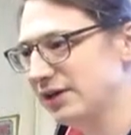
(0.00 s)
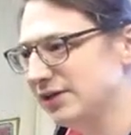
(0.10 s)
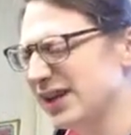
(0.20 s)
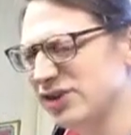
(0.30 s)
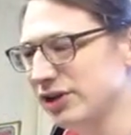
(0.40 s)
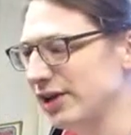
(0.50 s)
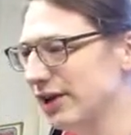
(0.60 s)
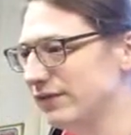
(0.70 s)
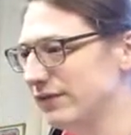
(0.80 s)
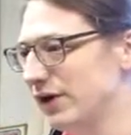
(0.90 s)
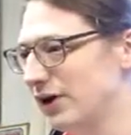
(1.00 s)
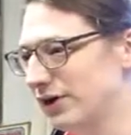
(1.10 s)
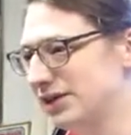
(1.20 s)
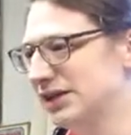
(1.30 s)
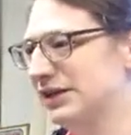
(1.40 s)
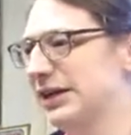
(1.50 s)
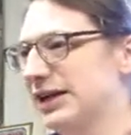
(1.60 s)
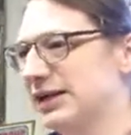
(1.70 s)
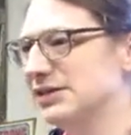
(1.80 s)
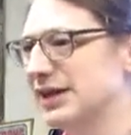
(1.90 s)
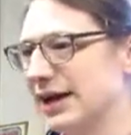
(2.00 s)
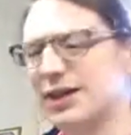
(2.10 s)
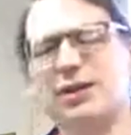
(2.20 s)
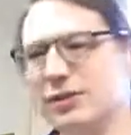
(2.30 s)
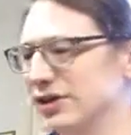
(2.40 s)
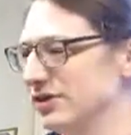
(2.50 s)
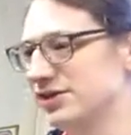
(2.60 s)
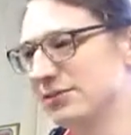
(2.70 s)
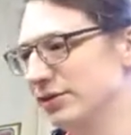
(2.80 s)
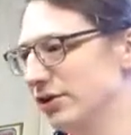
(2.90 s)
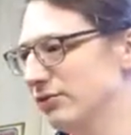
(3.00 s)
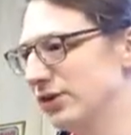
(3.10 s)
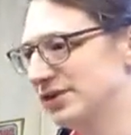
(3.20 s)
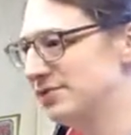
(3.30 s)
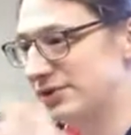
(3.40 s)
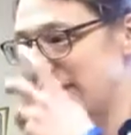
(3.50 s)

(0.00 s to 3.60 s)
It's actually kind of hard to date exactly when this seminar was.